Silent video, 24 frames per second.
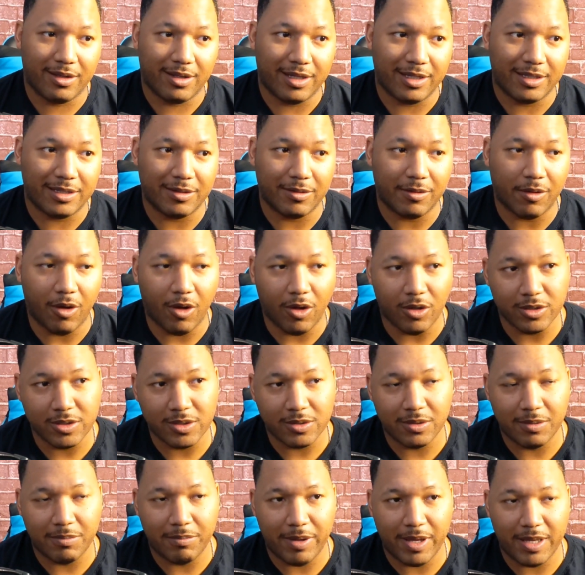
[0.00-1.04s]
It
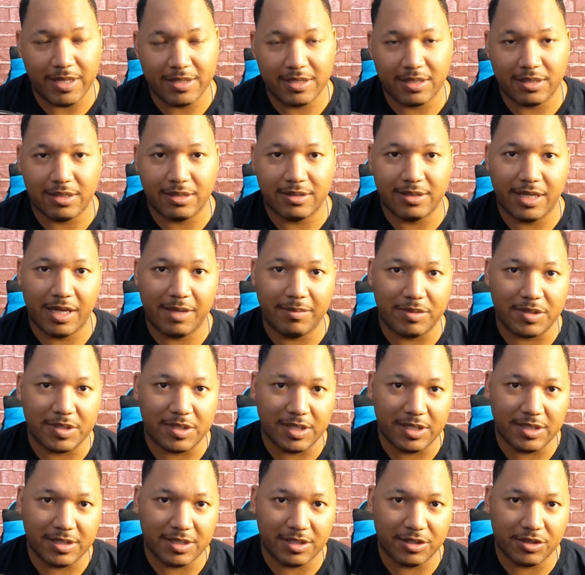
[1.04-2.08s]
also depends on the type of
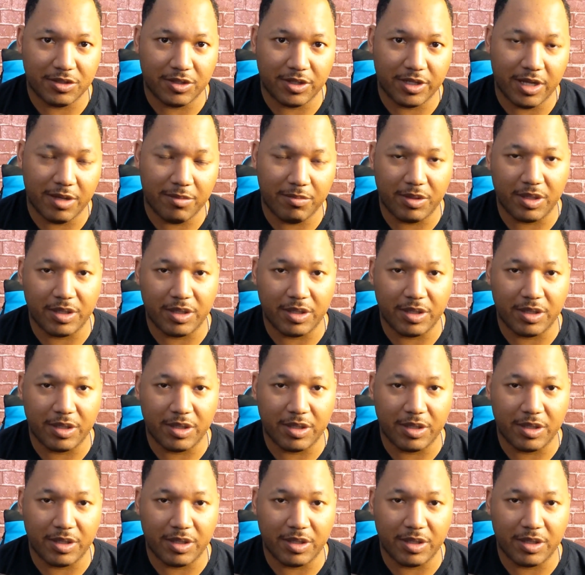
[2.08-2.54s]
seats that you get,